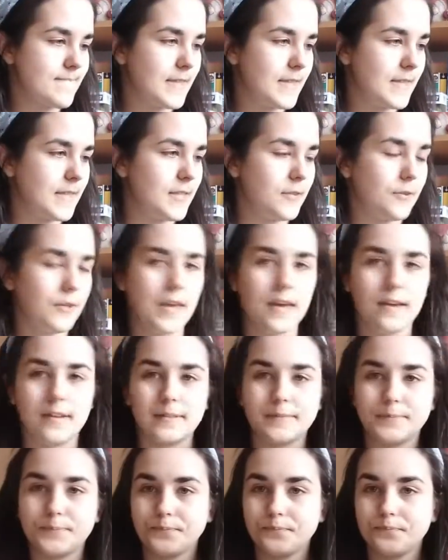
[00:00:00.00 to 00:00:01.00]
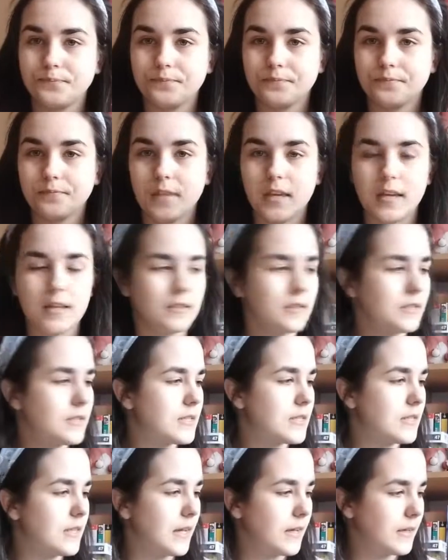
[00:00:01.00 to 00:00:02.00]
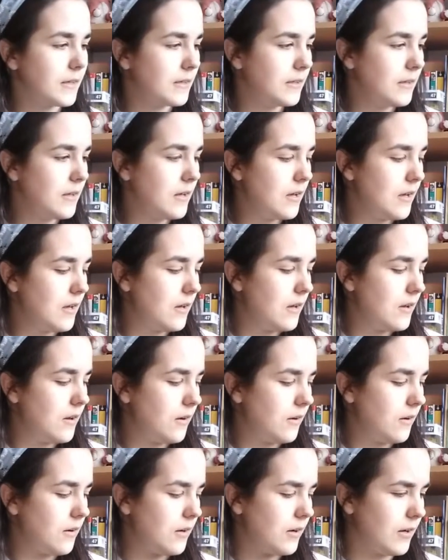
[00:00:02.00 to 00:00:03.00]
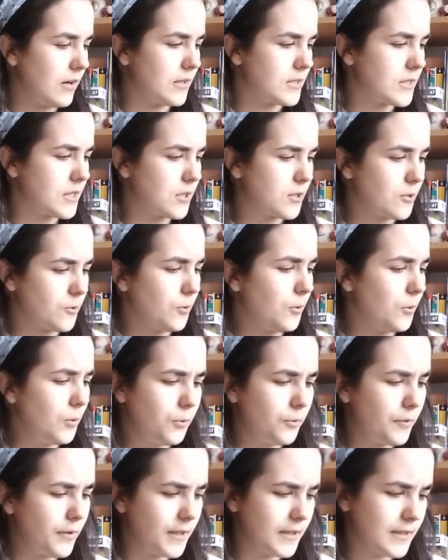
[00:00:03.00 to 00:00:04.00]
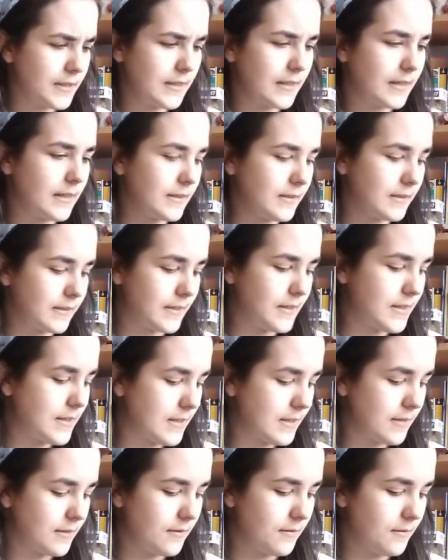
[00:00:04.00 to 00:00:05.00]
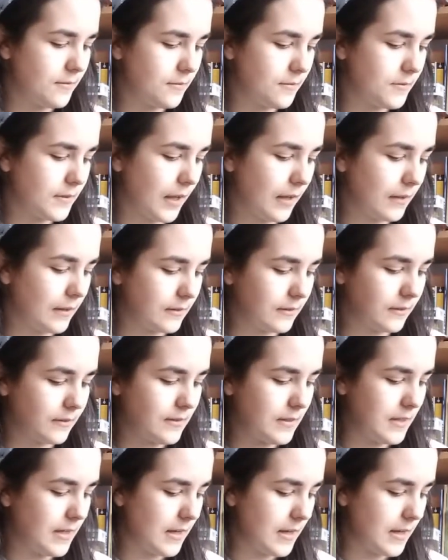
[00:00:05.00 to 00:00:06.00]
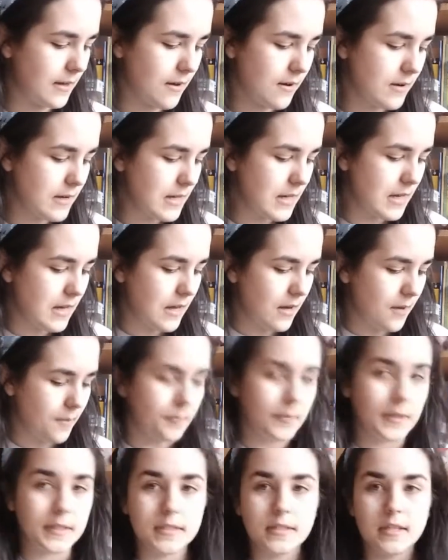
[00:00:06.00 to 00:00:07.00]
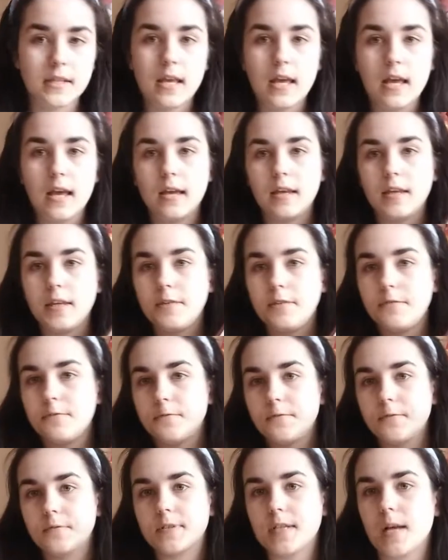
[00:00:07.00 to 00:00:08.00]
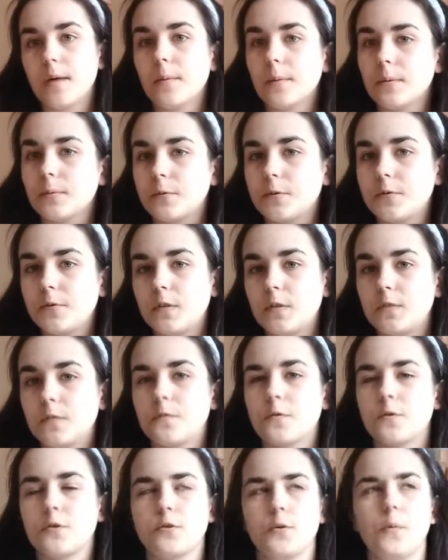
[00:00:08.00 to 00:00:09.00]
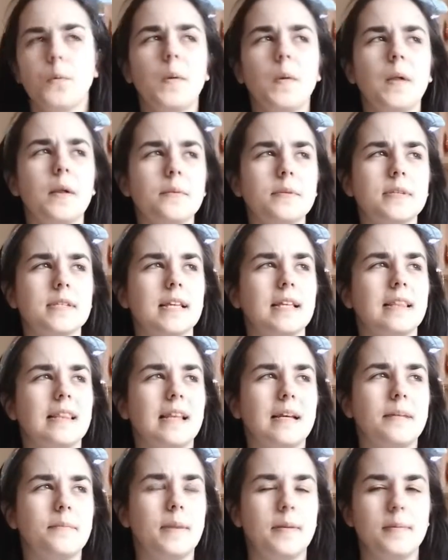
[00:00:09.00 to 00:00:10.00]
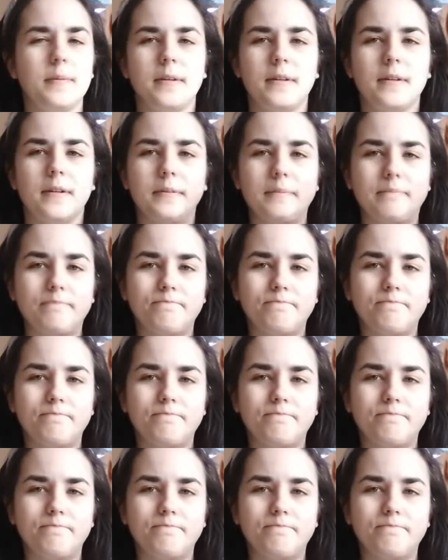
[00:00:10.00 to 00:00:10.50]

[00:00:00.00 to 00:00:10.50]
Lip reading: So yeah, and it's like school reads, like it's titled here. But if someone would read it for school, I would say like maybe